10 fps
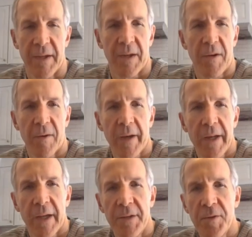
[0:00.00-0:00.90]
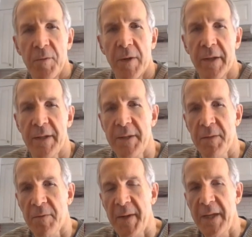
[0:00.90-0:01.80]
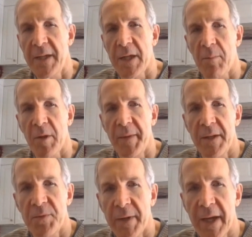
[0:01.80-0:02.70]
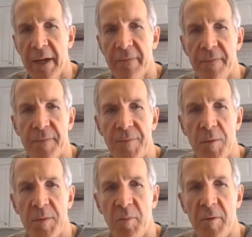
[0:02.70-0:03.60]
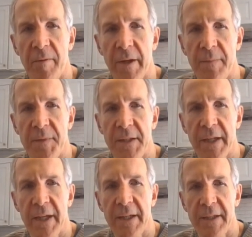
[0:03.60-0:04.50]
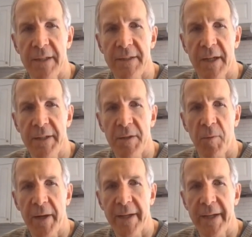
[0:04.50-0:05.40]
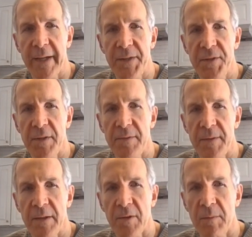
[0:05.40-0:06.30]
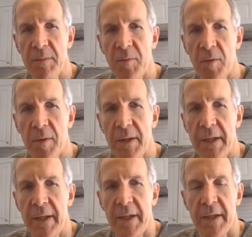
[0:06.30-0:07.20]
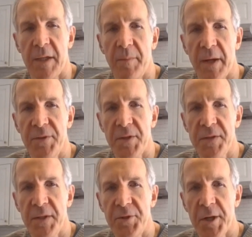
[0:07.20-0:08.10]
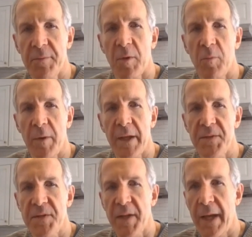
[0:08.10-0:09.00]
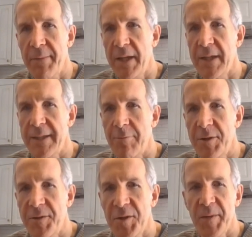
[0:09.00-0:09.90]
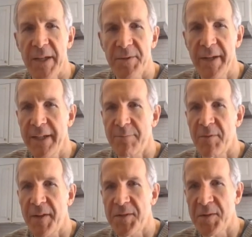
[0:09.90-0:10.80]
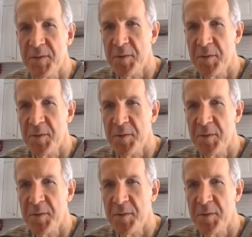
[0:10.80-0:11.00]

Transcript: All right. I do want to, in the remaining couple of minutes we have for the program today, Tanya, I wanted to ask you a little bit more about just in general, what else is happening at WQA training and professional